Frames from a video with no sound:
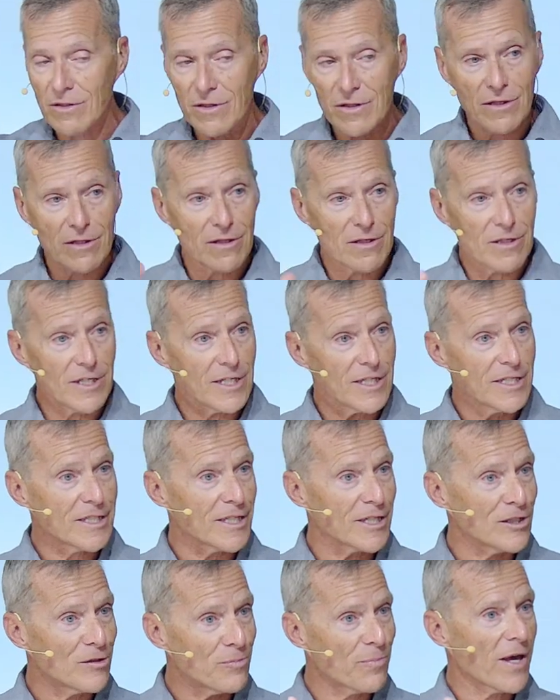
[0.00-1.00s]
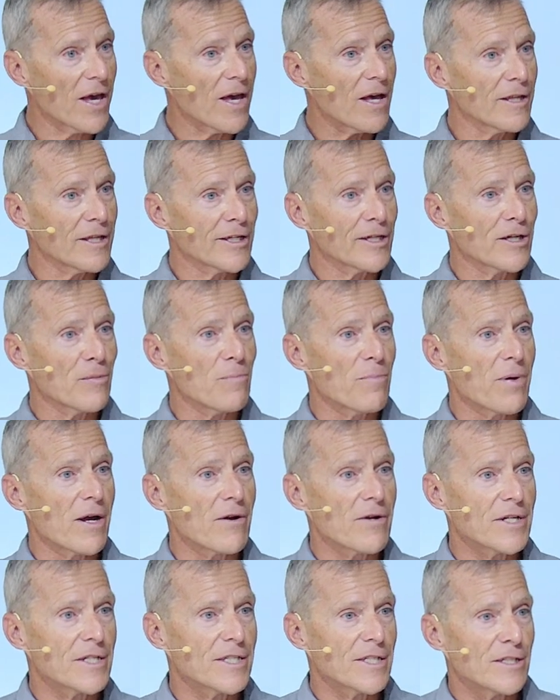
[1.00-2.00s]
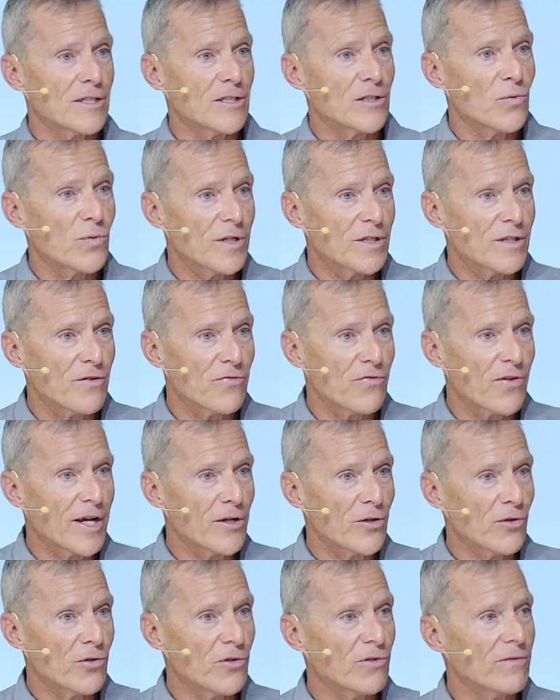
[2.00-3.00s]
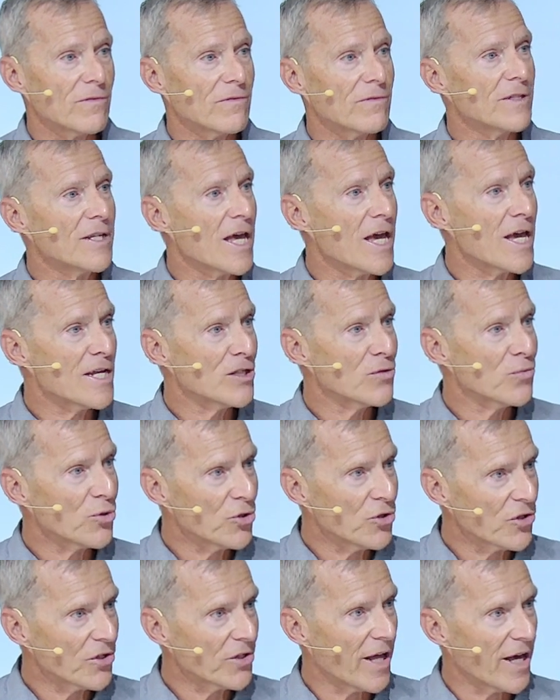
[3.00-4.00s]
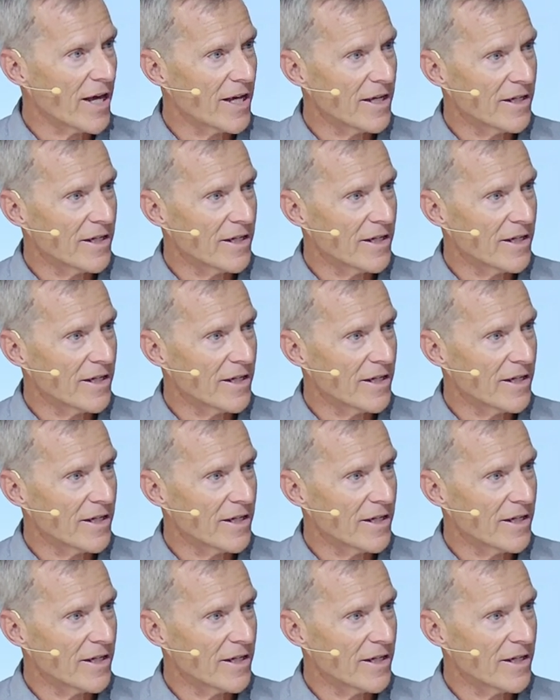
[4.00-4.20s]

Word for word: these things pale in comparison to what the final days will look like.